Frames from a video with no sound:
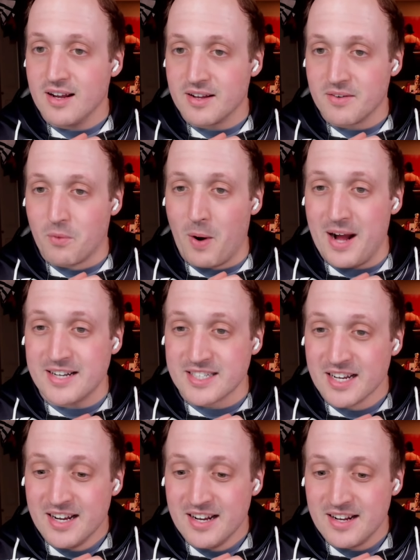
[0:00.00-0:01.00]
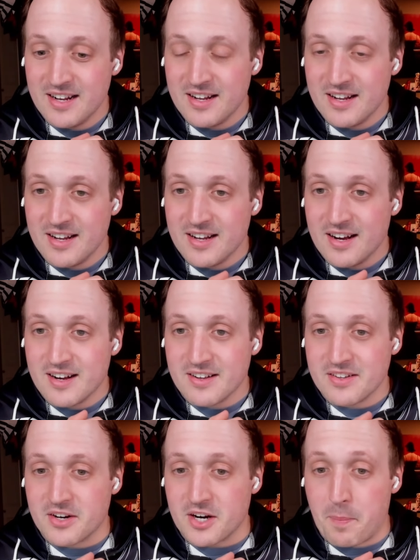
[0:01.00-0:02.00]
What?
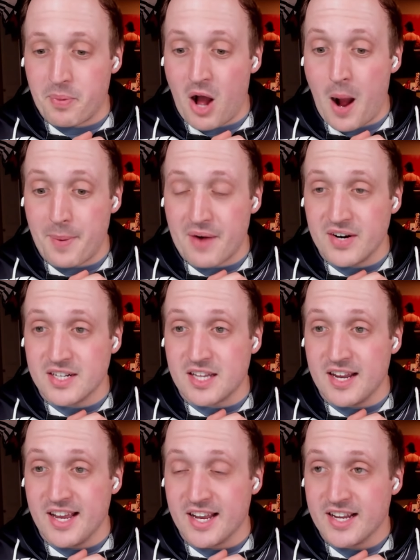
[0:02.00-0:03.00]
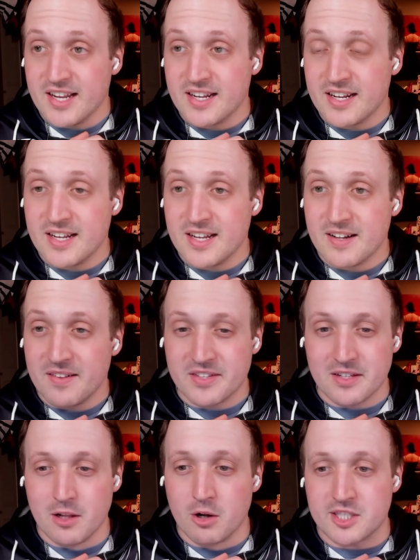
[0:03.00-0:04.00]
You're gonna blow up everything!
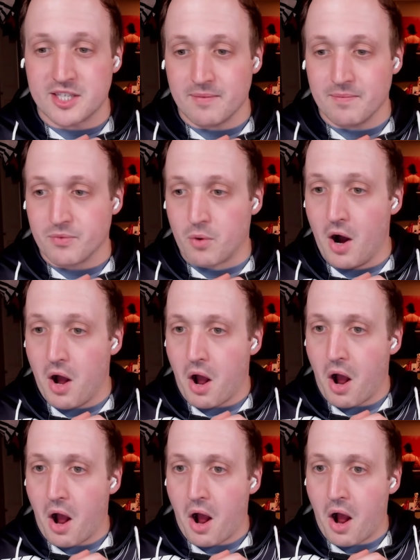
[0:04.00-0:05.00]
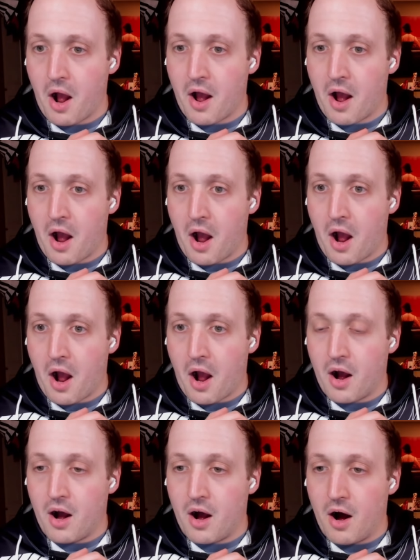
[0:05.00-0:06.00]
Lucy, what?
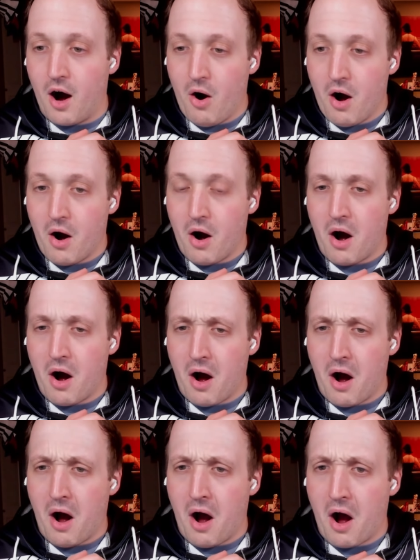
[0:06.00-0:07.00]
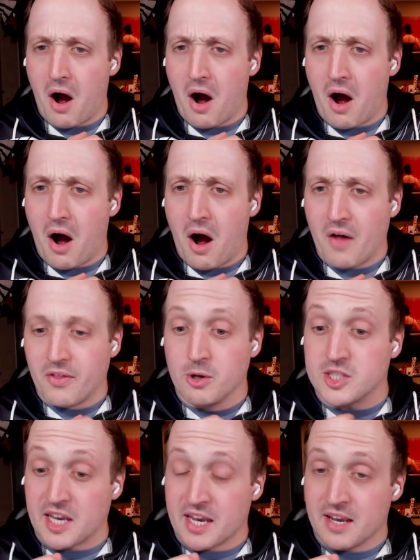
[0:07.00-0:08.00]
Oh!
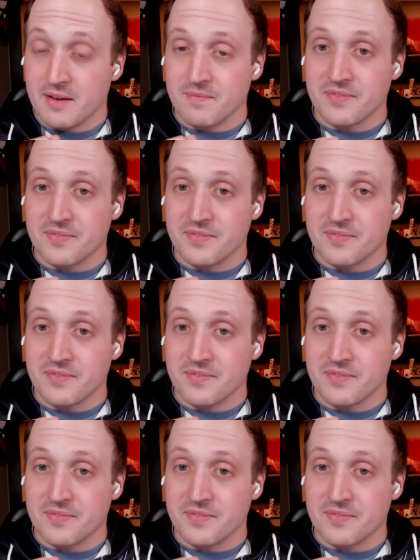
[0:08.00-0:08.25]
Lucy!